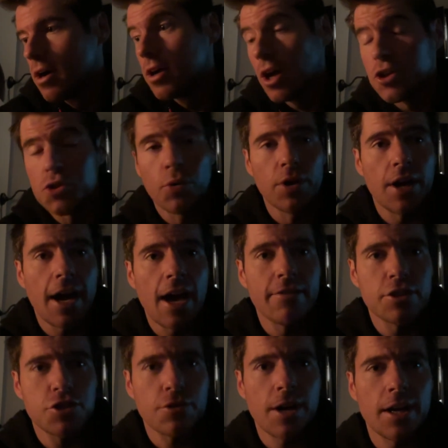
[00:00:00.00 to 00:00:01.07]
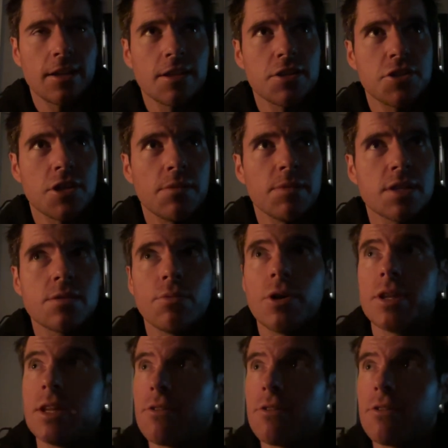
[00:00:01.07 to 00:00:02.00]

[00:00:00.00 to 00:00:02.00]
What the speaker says: I do wanna have a train at the gym this morning.